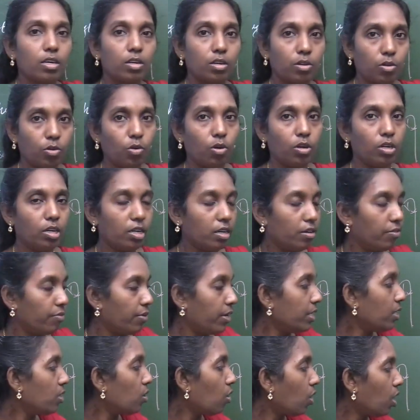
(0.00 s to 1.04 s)
coated
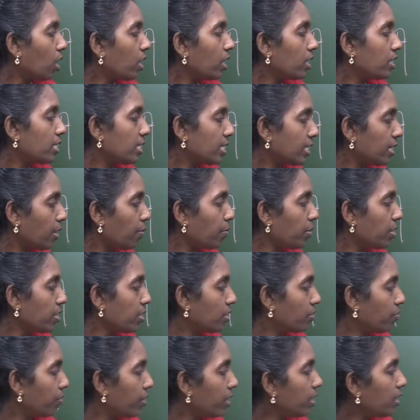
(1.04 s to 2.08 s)
with or it is immersed
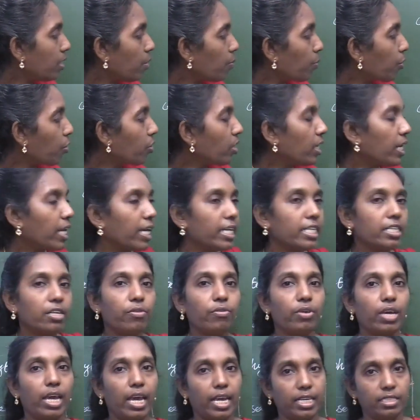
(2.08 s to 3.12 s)
with protective
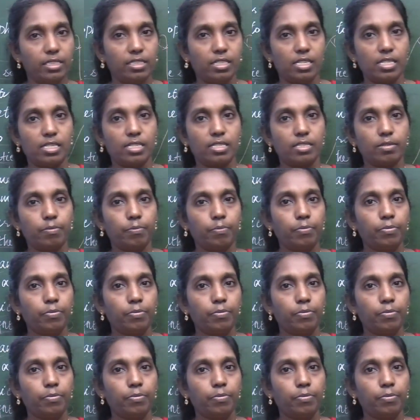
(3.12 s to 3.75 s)
agents.